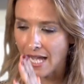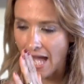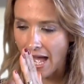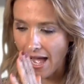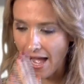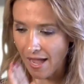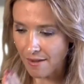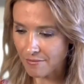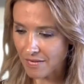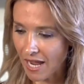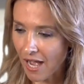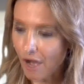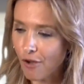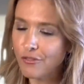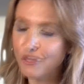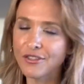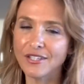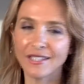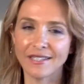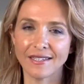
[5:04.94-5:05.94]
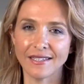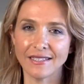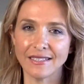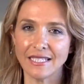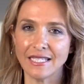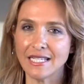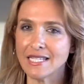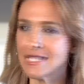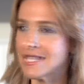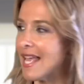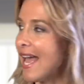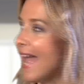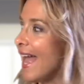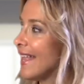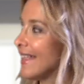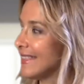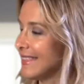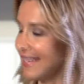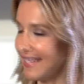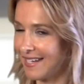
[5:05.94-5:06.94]
I'm now thinking this
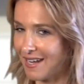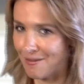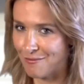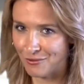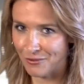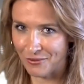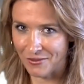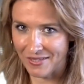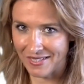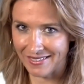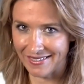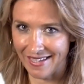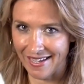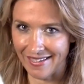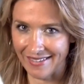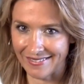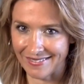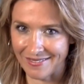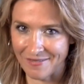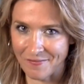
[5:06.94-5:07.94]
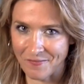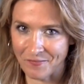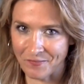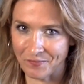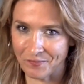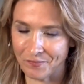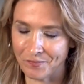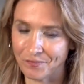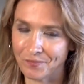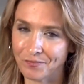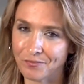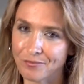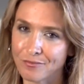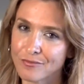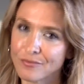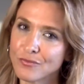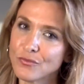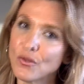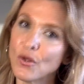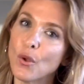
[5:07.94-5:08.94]
and then I'm doing that.
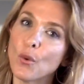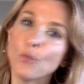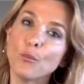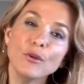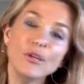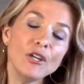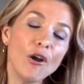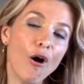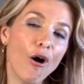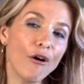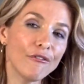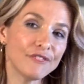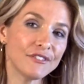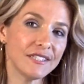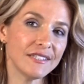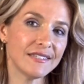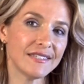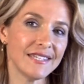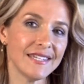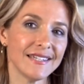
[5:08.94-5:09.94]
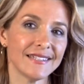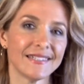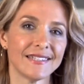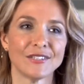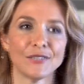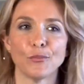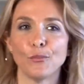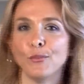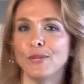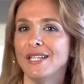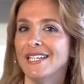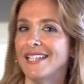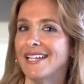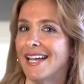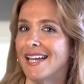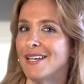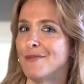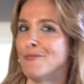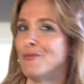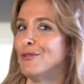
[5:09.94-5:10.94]
We often think that we
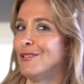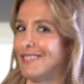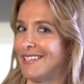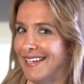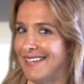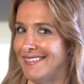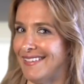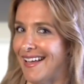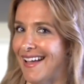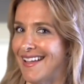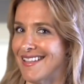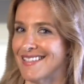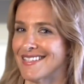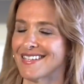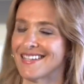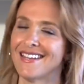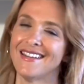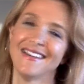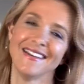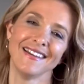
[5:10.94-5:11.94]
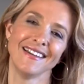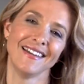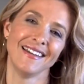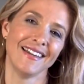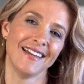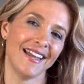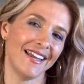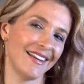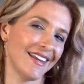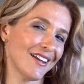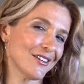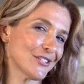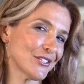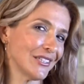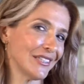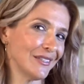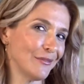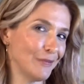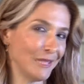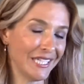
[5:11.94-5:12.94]
can multitask, and
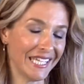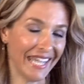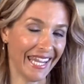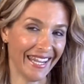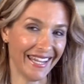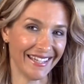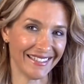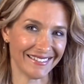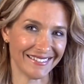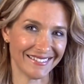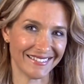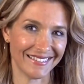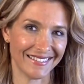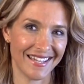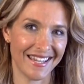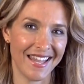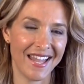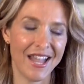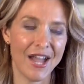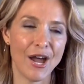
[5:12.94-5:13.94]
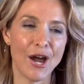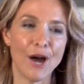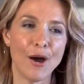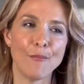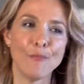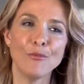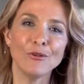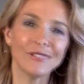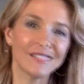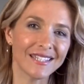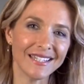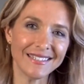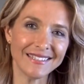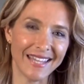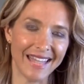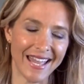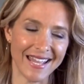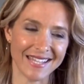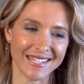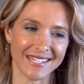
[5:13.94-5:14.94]
actually we can't.
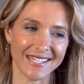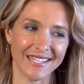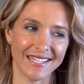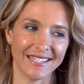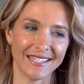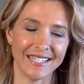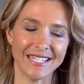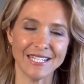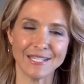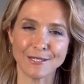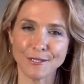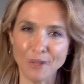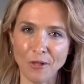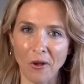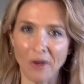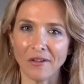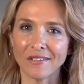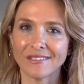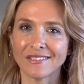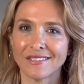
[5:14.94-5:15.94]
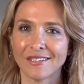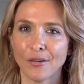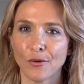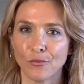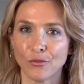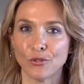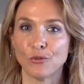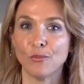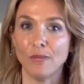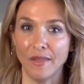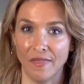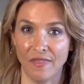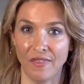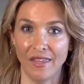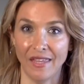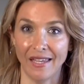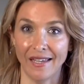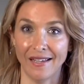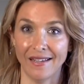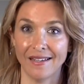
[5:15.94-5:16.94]
Multitasking is not what we
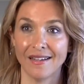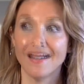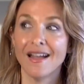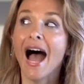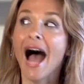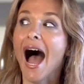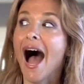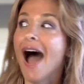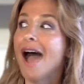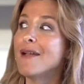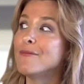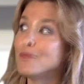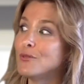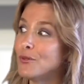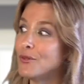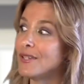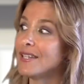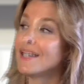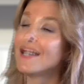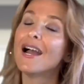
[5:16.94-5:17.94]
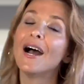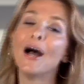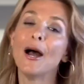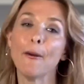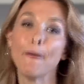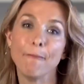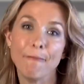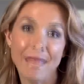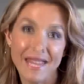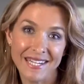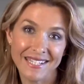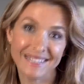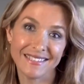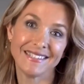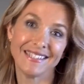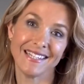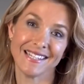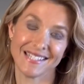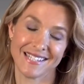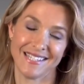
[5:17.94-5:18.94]
think. I'm doing many
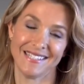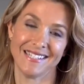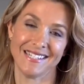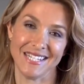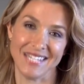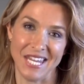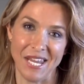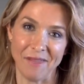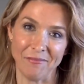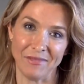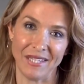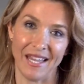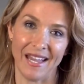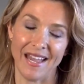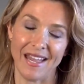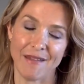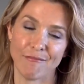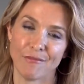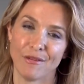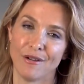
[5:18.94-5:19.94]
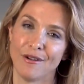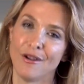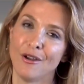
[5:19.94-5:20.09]
things at the same time.